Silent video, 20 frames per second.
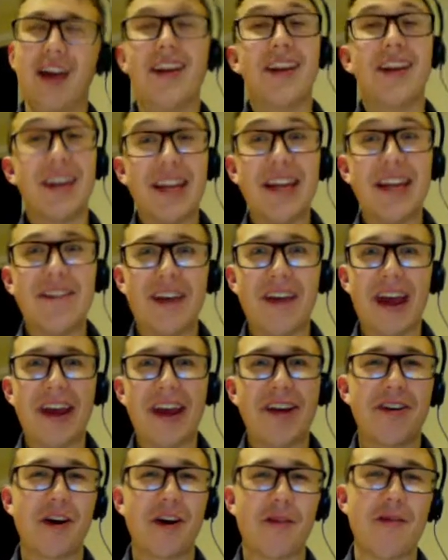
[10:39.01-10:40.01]
leave a
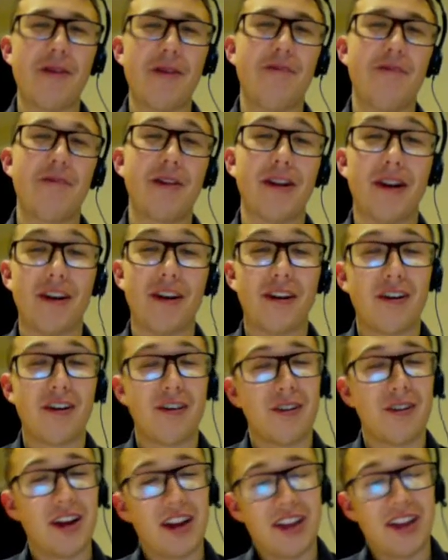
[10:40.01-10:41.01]
comment
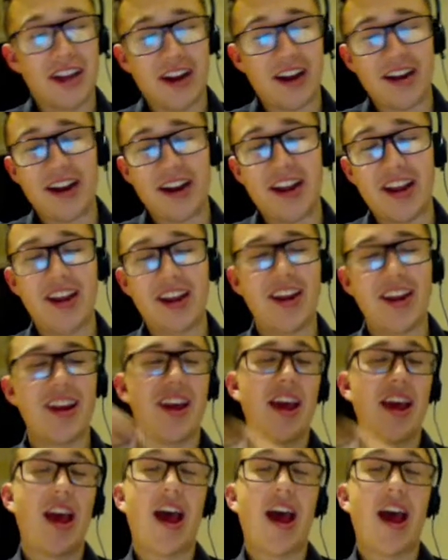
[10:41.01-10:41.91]
below down here,